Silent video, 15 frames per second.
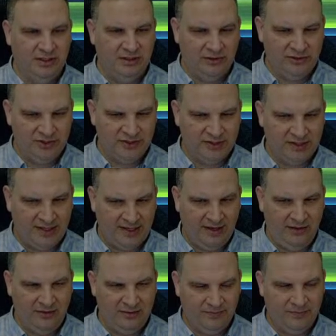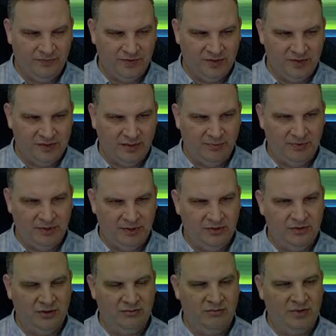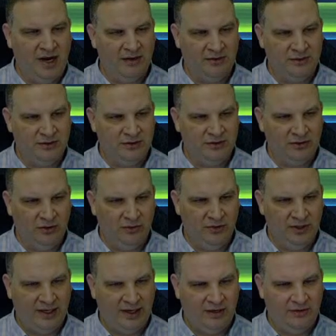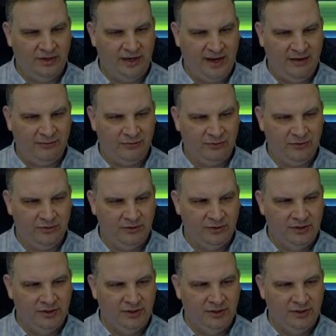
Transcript: this account is something you could model your own account after